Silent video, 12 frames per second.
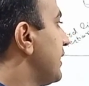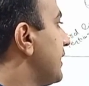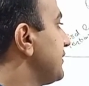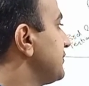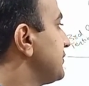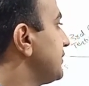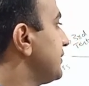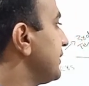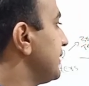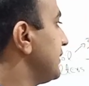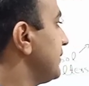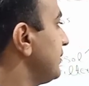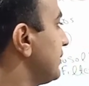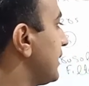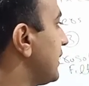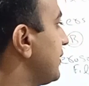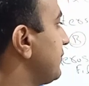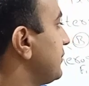H13
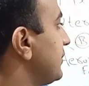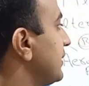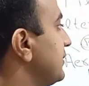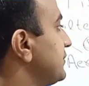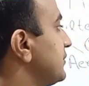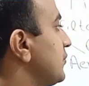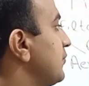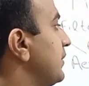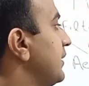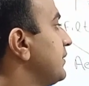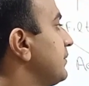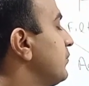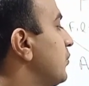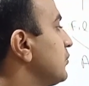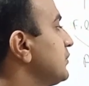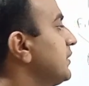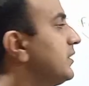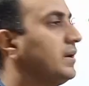have retention of more
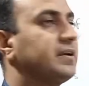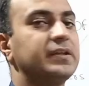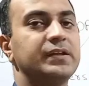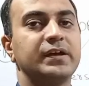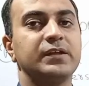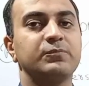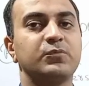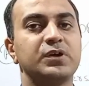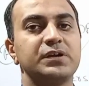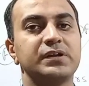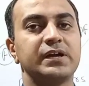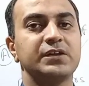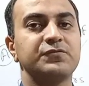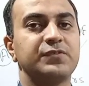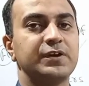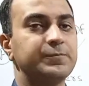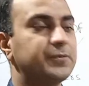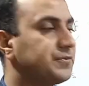than
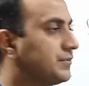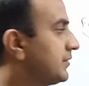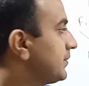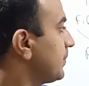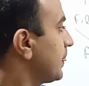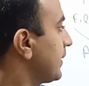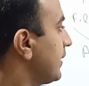99.95%